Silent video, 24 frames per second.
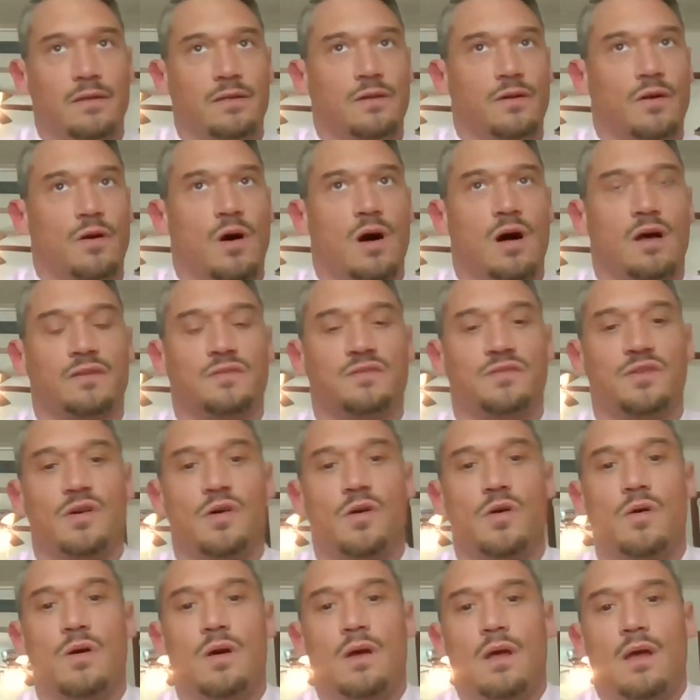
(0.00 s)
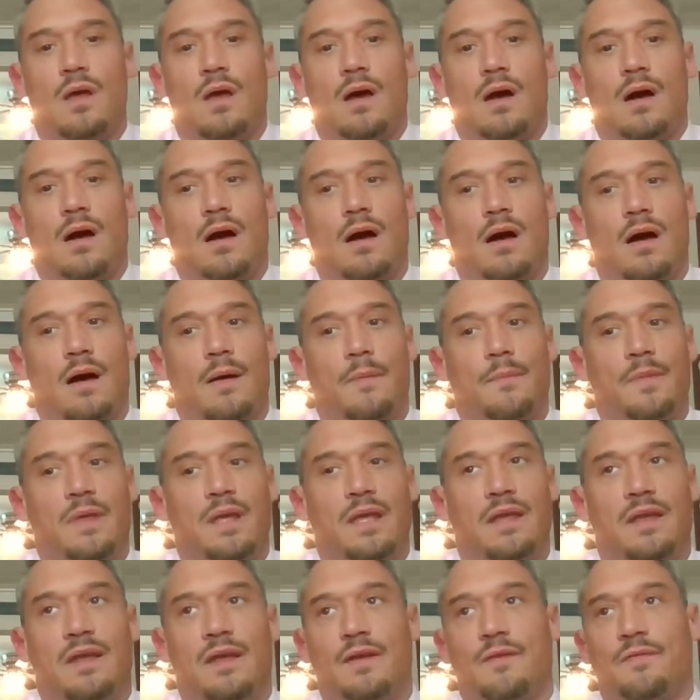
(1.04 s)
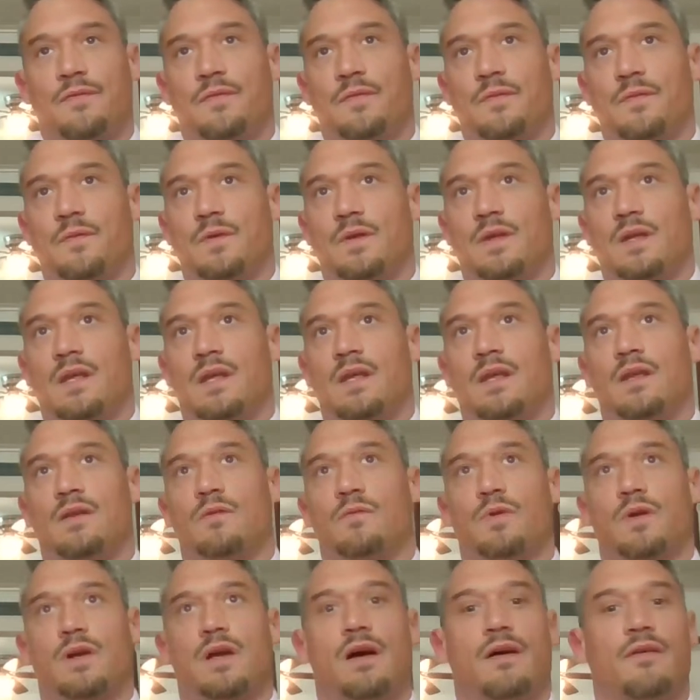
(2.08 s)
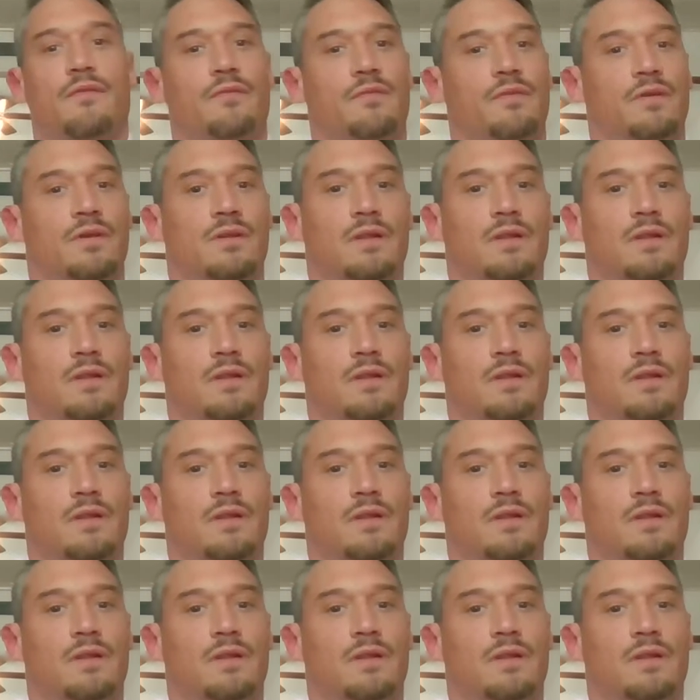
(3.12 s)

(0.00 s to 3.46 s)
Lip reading: Also, if in recovery,